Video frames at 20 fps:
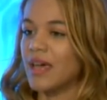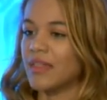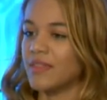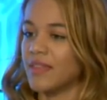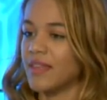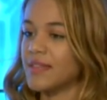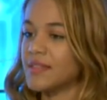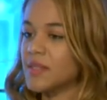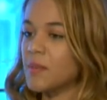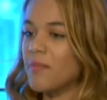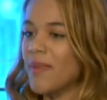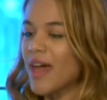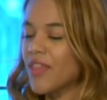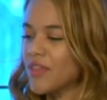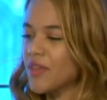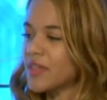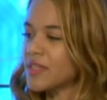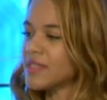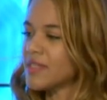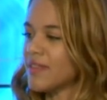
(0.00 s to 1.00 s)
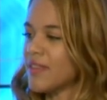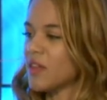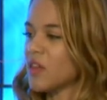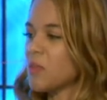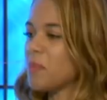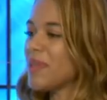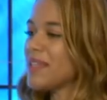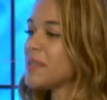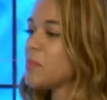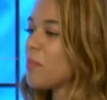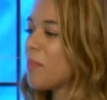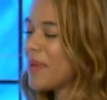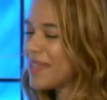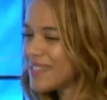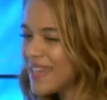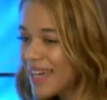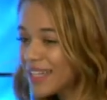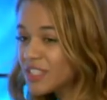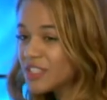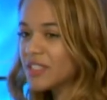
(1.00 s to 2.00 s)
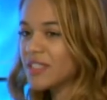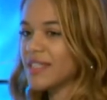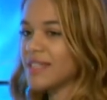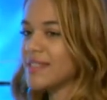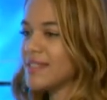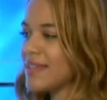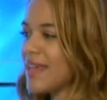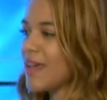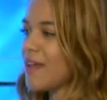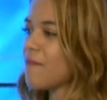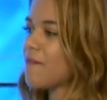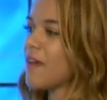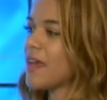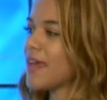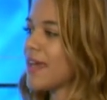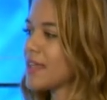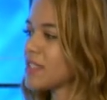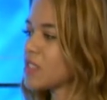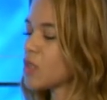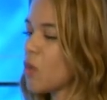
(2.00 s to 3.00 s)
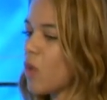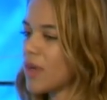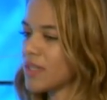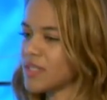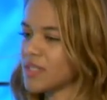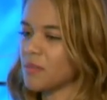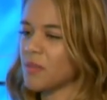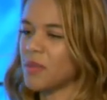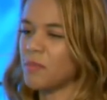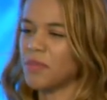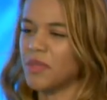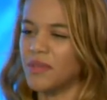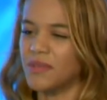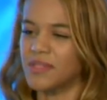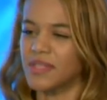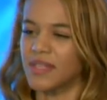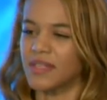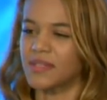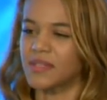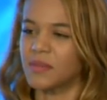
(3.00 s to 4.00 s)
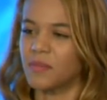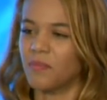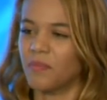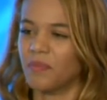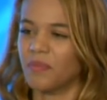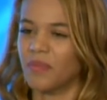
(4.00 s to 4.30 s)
These are methods that could be potentially safe against quantum computers.